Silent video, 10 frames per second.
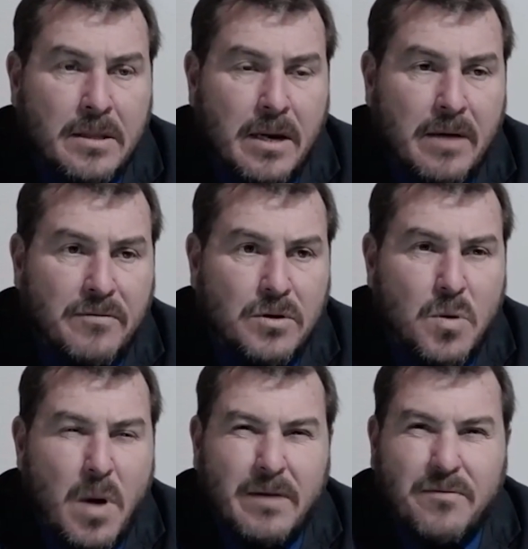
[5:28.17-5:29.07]
that I've
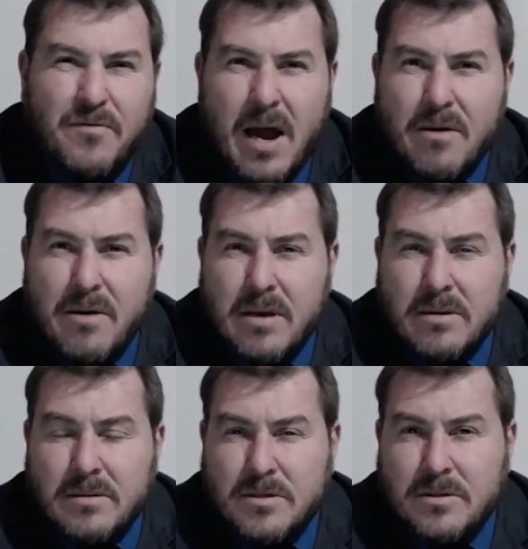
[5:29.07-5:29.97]
got quite
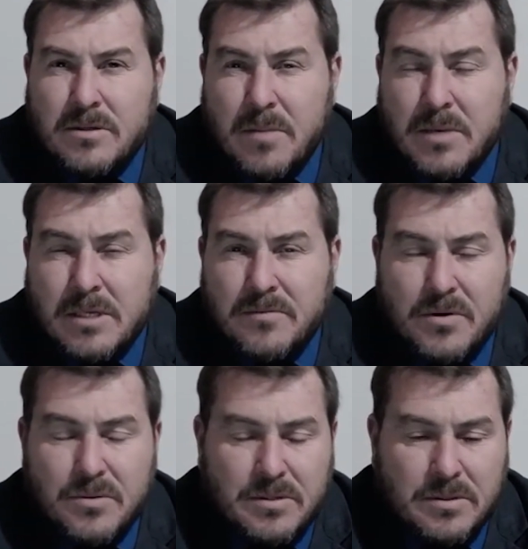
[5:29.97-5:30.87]
fiery in some
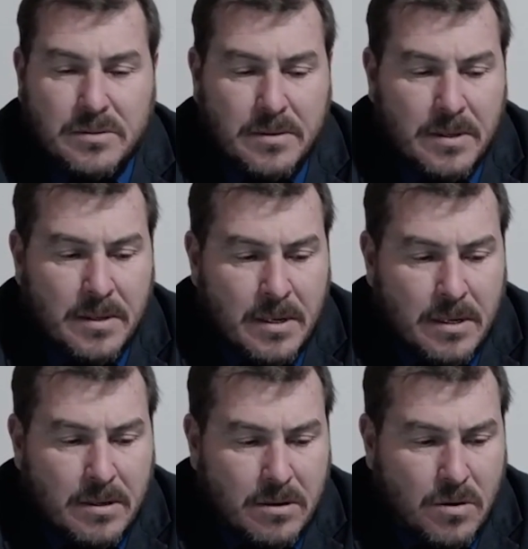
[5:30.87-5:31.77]
interviews and
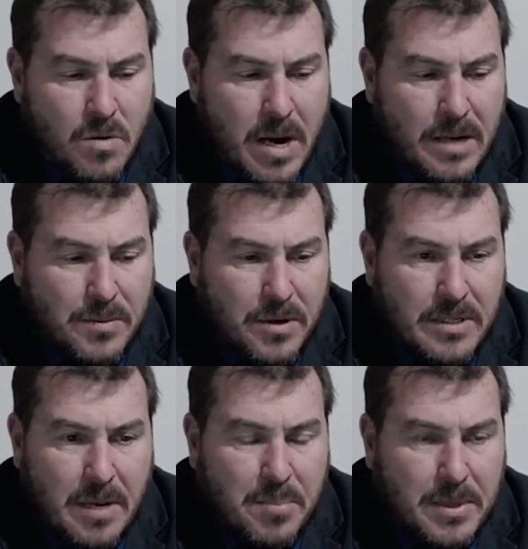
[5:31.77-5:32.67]
gotten quite
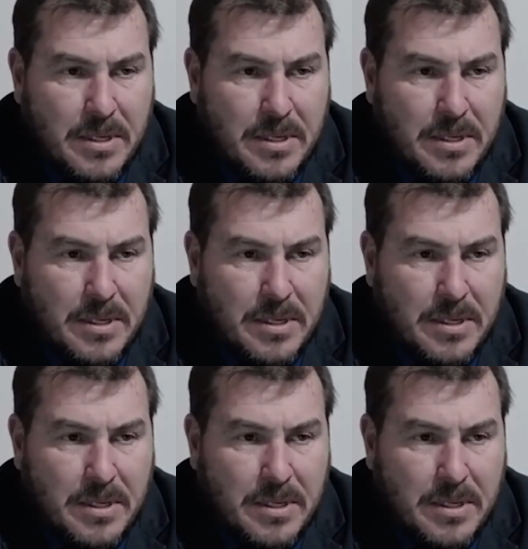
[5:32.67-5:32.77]
worked up.